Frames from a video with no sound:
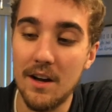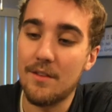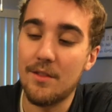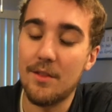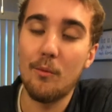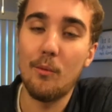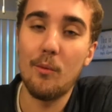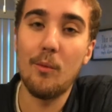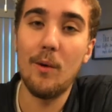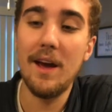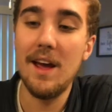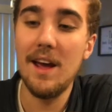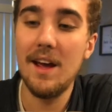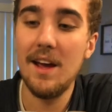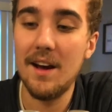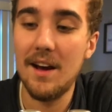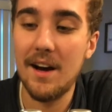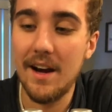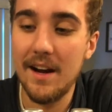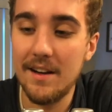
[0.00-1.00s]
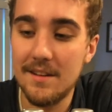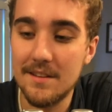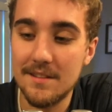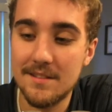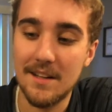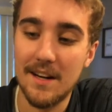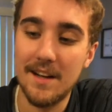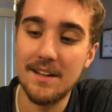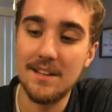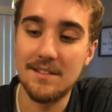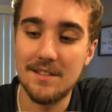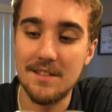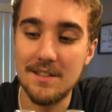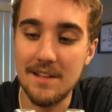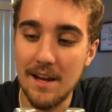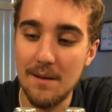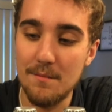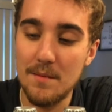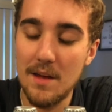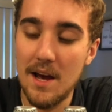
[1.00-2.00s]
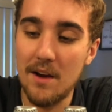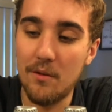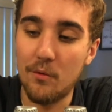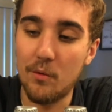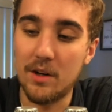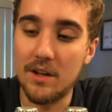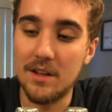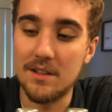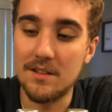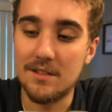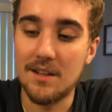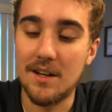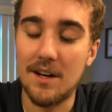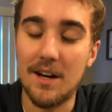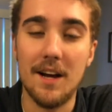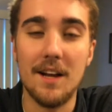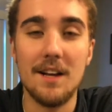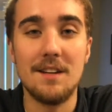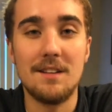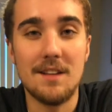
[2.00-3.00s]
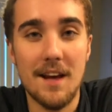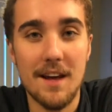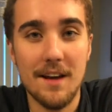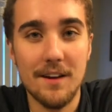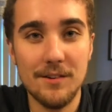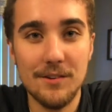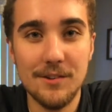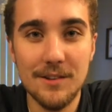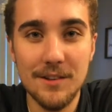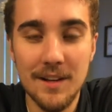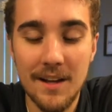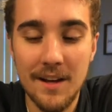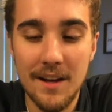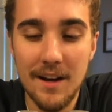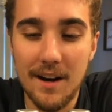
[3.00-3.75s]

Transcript: The way I decided to name that was uh, Dangle.